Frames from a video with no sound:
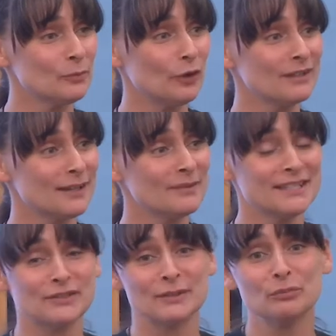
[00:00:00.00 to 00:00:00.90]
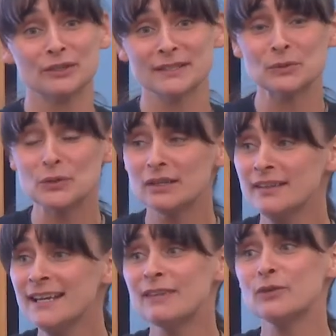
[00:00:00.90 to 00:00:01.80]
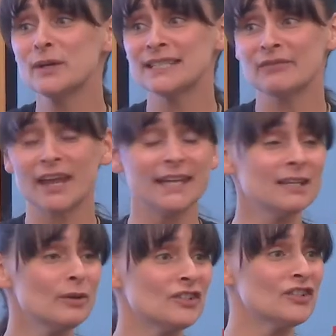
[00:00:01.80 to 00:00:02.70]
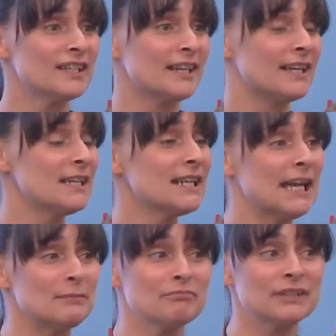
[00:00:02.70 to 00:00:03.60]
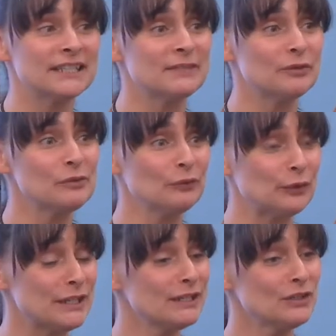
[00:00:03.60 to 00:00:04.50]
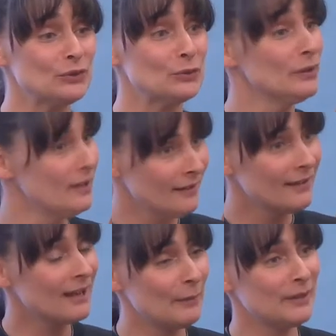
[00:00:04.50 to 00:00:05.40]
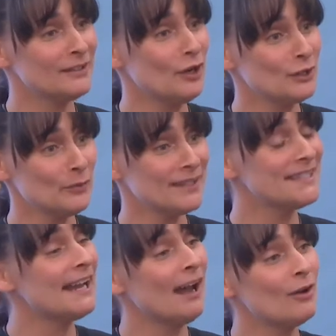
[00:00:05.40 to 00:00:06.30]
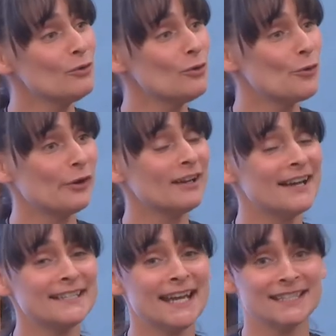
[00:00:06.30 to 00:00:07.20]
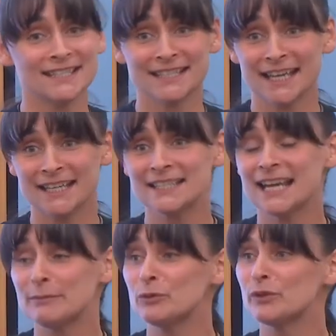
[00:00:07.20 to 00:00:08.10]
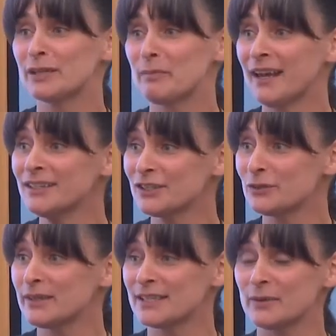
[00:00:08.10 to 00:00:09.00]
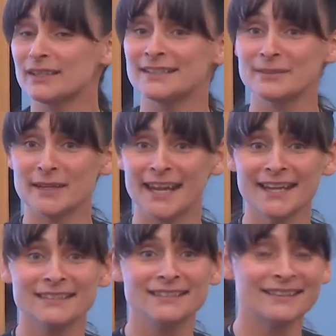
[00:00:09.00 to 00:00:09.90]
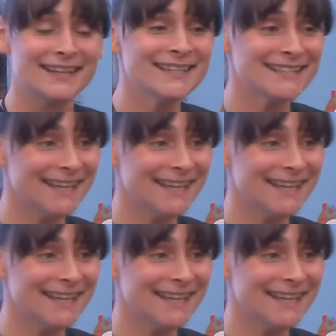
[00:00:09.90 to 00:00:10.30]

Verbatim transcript: work downstairs in preschool. If you guys have any questions at any time, please feel free to come and talk to us now or contact us at any time and we'll get back to you as quickly as we can. Thanks